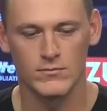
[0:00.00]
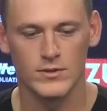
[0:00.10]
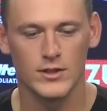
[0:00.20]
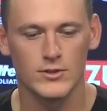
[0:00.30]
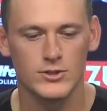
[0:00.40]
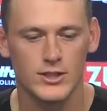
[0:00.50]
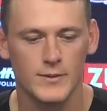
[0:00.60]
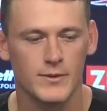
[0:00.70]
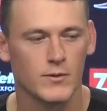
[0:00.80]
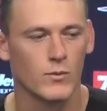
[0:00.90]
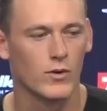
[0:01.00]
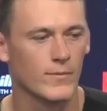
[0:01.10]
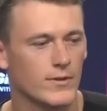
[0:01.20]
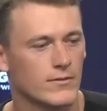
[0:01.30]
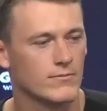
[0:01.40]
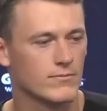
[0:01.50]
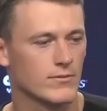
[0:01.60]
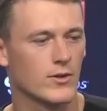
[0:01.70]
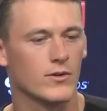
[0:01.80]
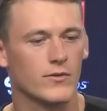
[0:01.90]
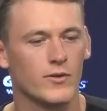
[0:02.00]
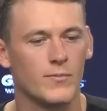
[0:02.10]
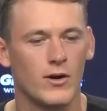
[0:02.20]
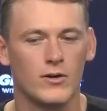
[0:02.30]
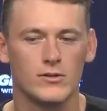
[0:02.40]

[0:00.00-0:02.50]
Just keeping it warm and throwing the football.